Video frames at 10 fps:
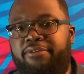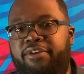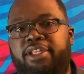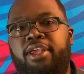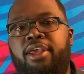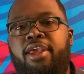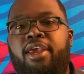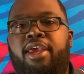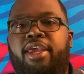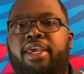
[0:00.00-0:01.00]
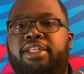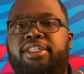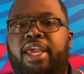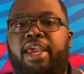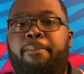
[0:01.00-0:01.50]
of it.
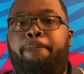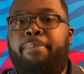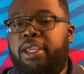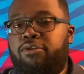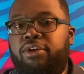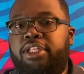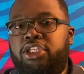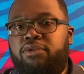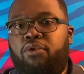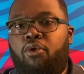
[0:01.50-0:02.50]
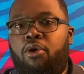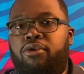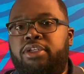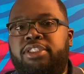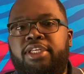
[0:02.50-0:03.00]
It's a big release for
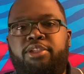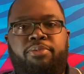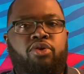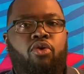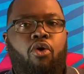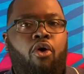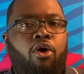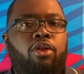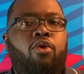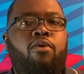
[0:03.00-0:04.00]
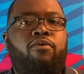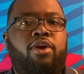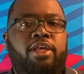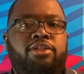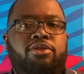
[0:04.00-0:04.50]
Oris. It's been all over
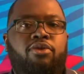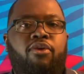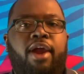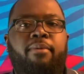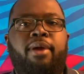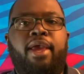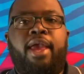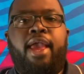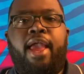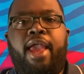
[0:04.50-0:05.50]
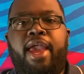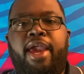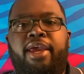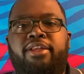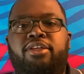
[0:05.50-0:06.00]
Instagram.
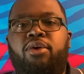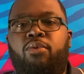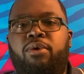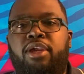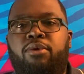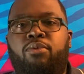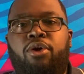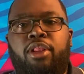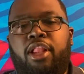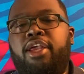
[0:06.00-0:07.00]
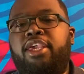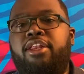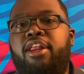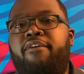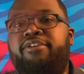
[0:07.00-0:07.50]
And we were lucky
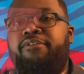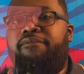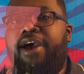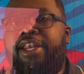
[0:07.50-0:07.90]
enough to find